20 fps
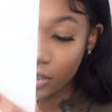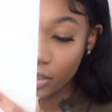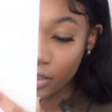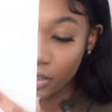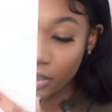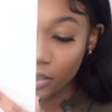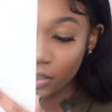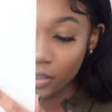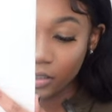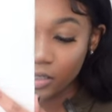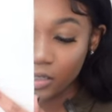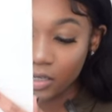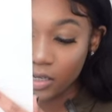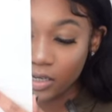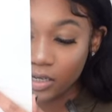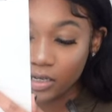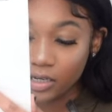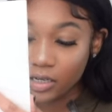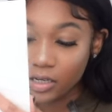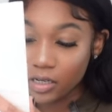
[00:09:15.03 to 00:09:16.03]

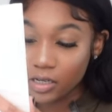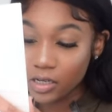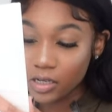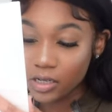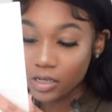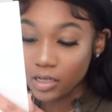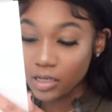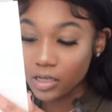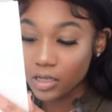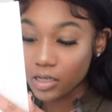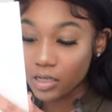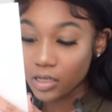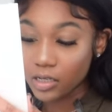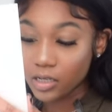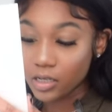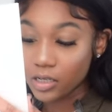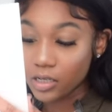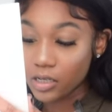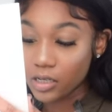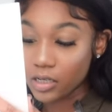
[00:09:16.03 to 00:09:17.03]

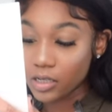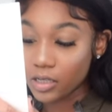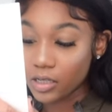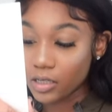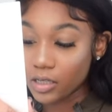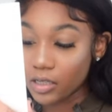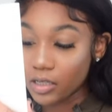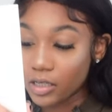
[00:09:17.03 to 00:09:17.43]
Nothing is said.